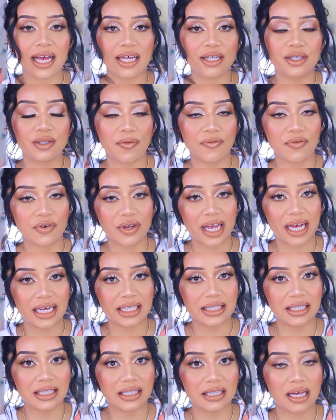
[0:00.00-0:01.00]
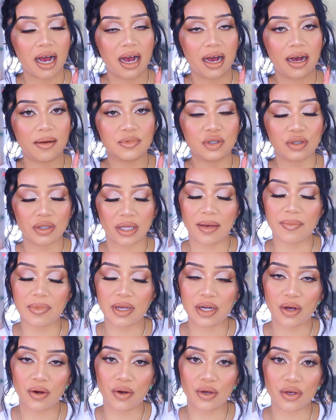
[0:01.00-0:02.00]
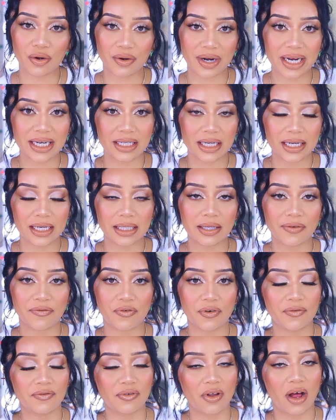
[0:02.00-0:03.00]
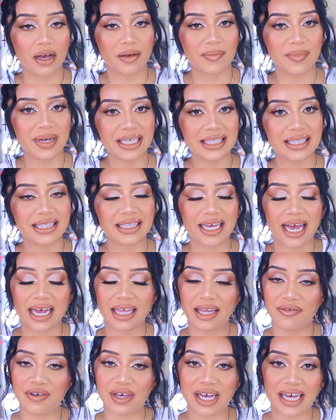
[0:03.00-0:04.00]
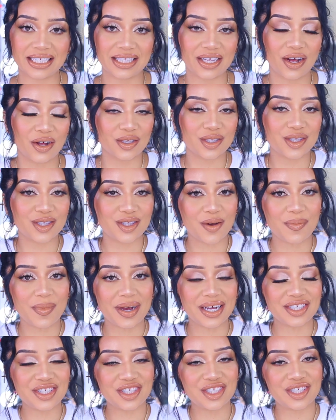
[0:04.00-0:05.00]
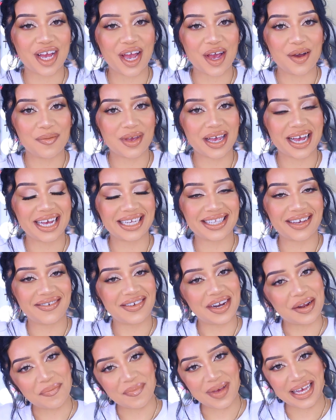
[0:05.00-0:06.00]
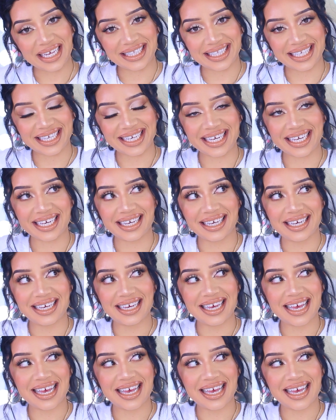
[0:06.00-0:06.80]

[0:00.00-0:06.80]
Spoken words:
And don't forget to let me know your ideas for Vlogmas. I love you guys all so much. I hope you guys have an amazing